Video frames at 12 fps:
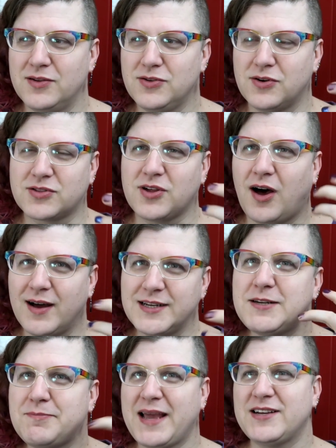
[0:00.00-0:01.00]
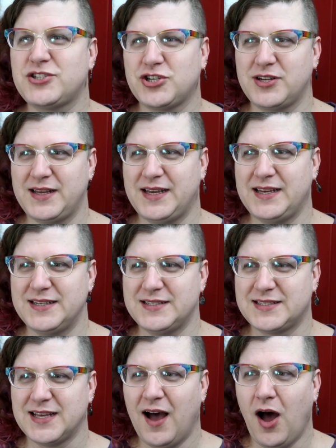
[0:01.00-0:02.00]
look, The Haunted Mansion
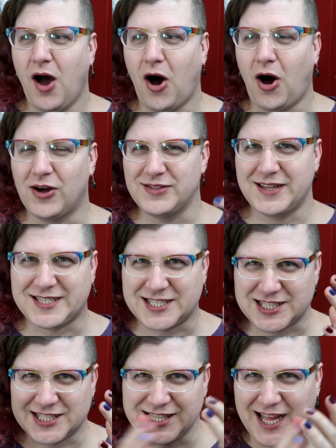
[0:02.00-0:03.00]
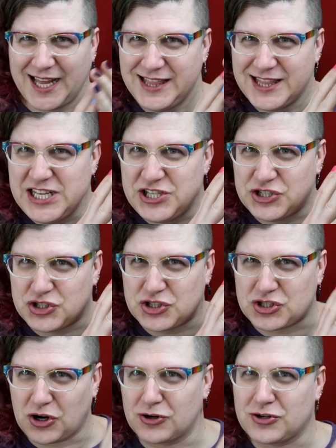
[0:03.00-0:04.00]
is on the slightly
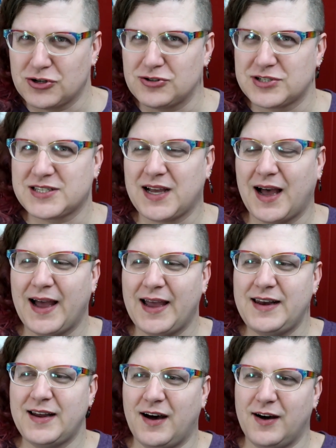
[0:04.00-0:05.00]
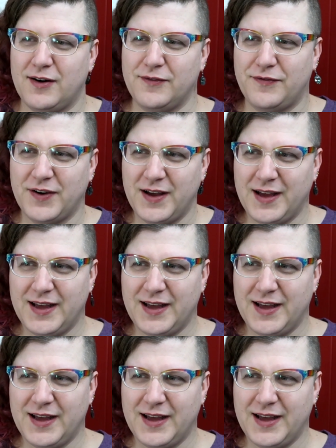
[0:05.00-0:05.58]
darker side of